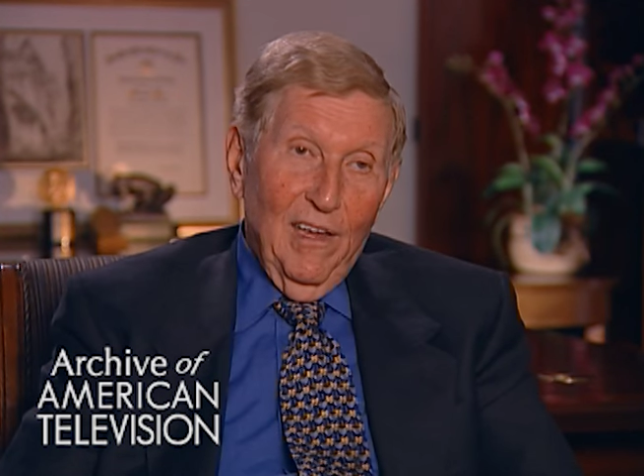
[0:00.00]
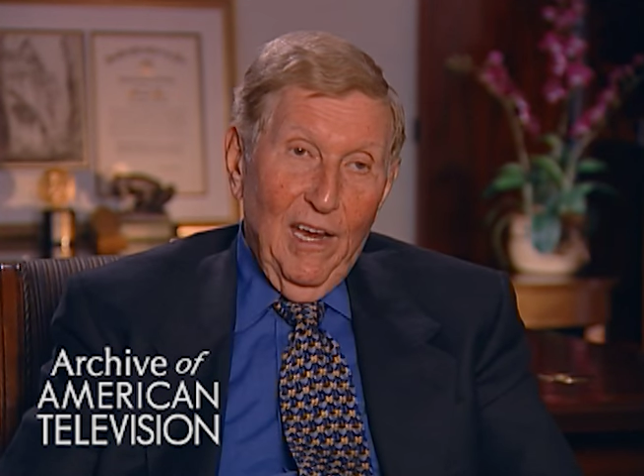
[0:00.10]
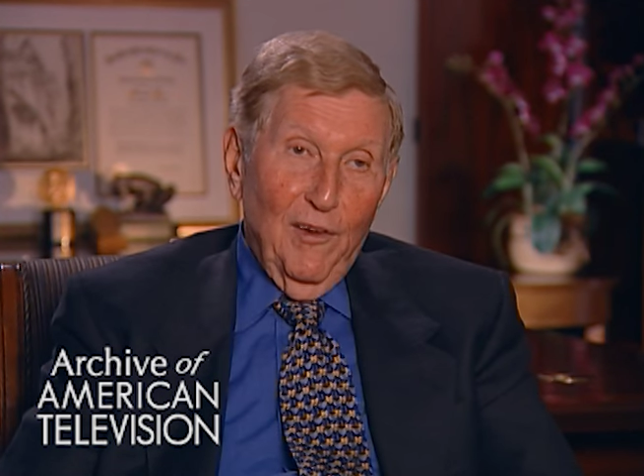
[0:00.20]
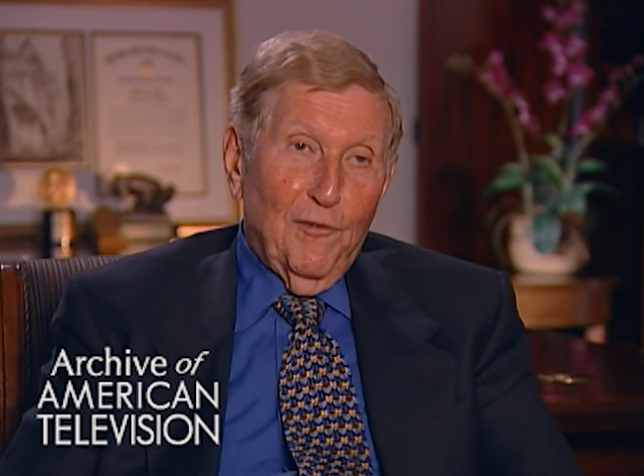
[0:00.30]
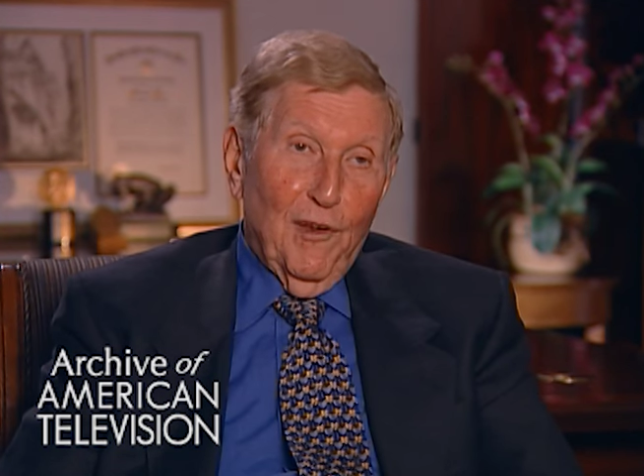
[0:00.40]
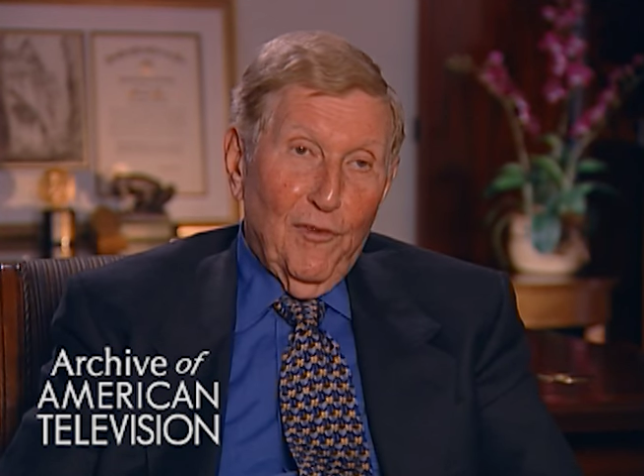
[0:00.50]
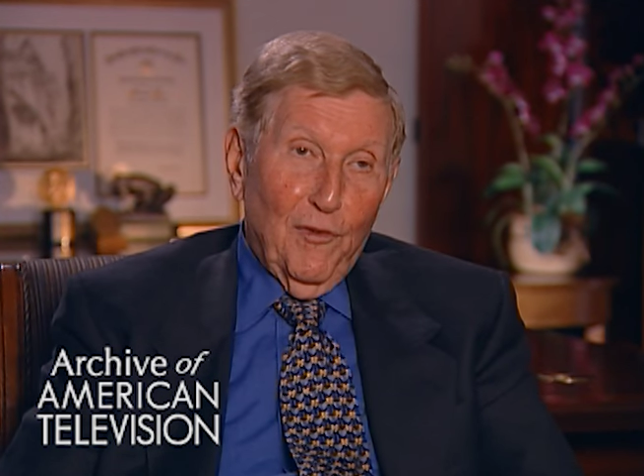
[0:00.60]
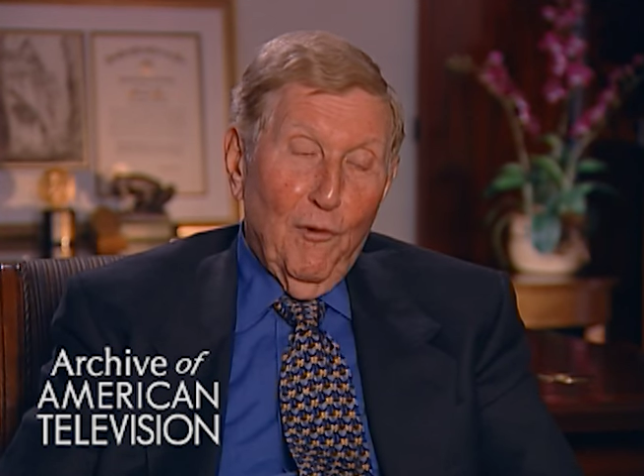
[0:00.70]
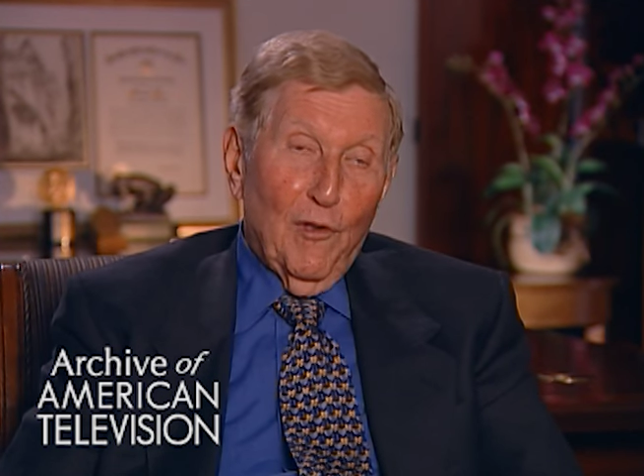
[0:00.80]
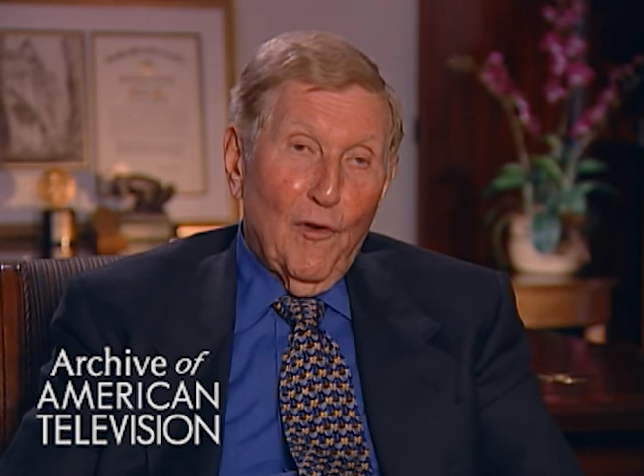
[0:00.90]
interest
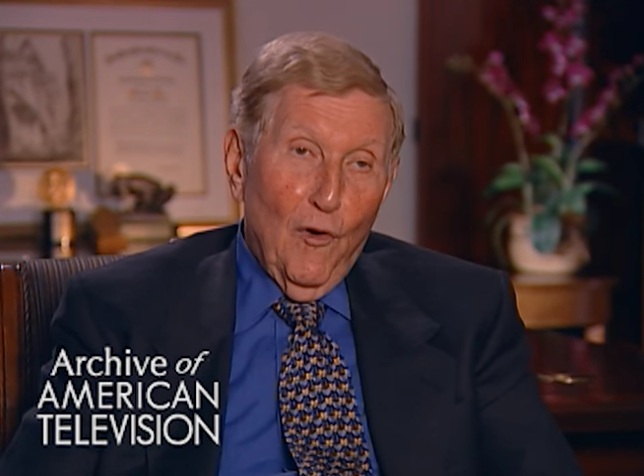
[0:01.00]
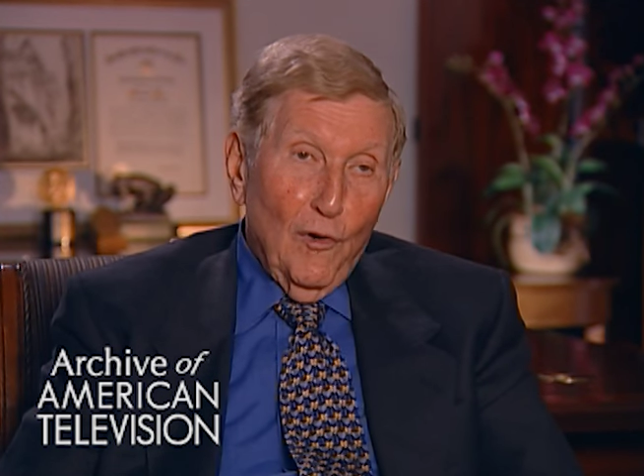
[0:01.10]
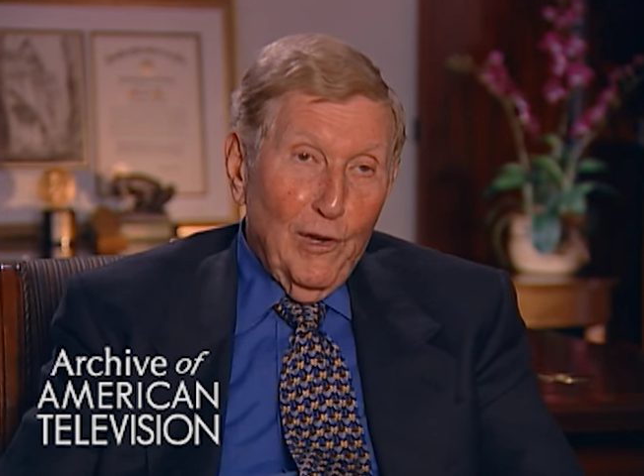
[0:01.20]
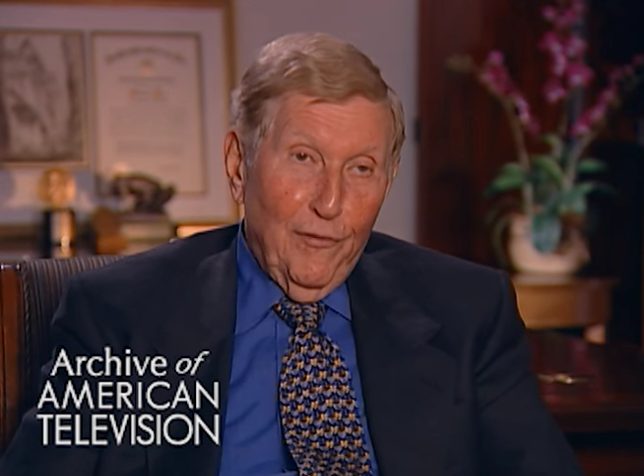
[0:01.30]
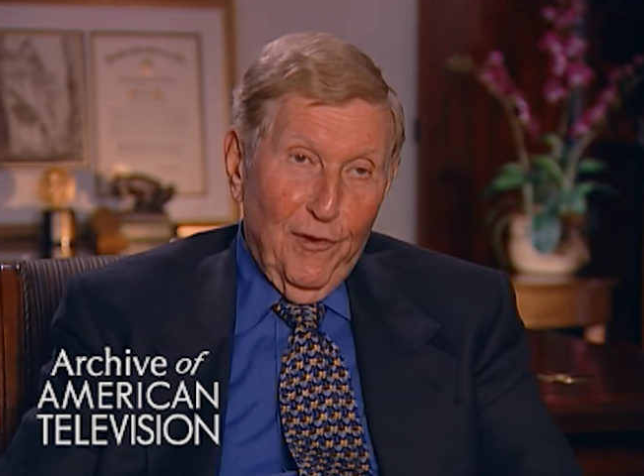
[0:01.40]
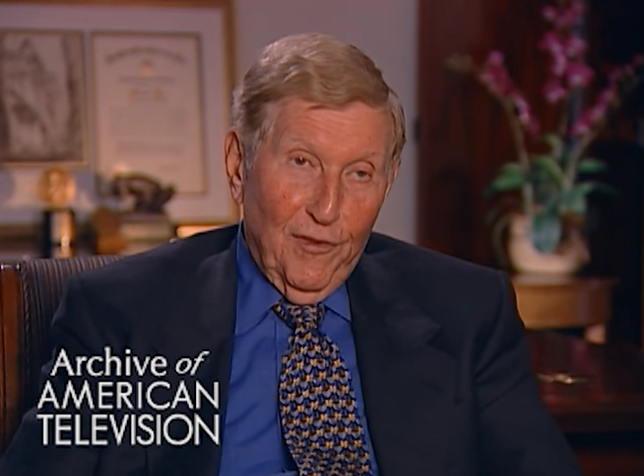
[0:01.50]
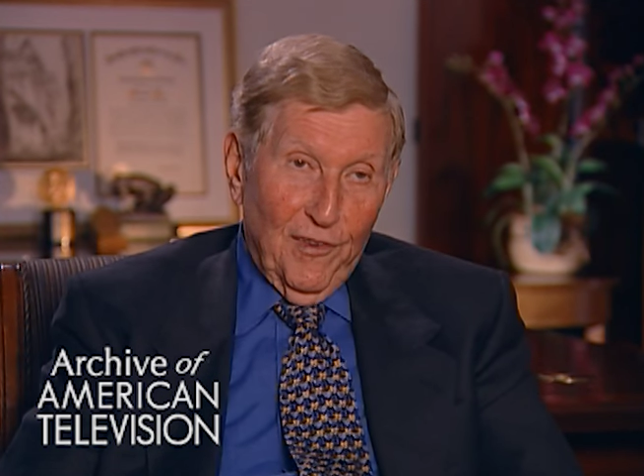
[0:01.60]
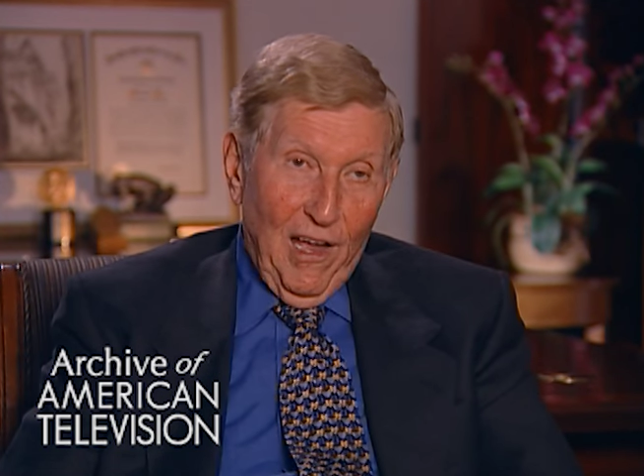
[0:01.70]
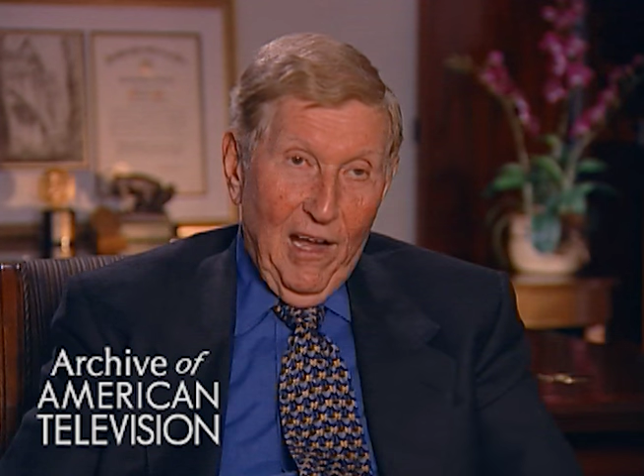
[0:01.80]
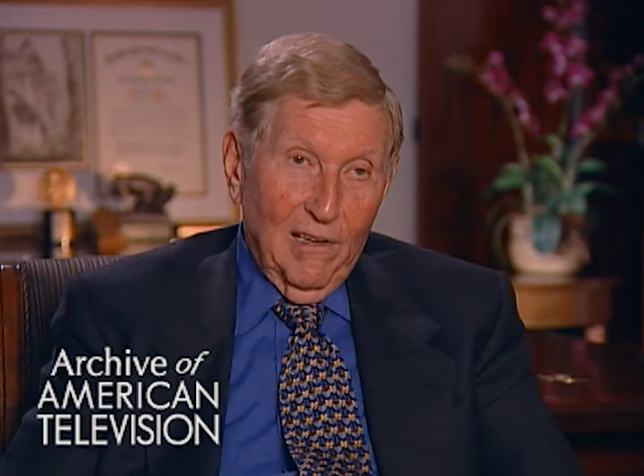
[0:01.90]
to us only for
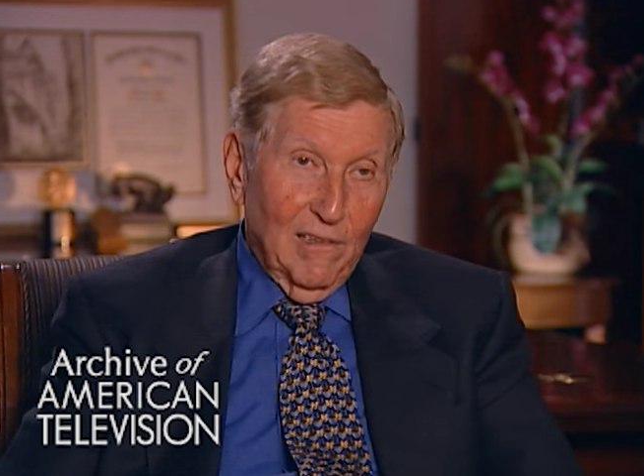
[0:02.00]
stock.